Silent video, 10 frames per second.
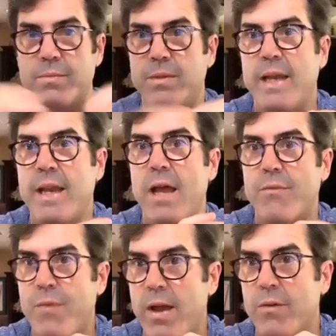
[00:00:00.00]
getting out of
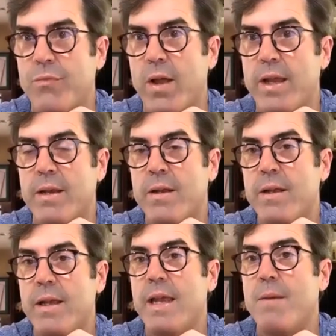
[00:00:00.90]
fight or flight
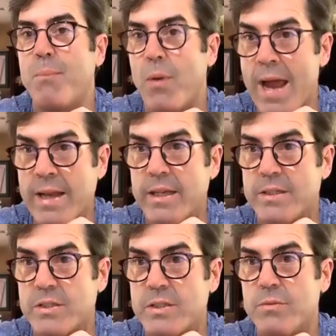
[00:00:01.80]
in
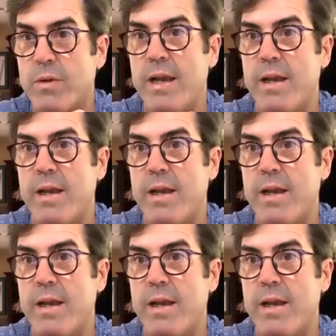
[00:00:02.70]
practice, right?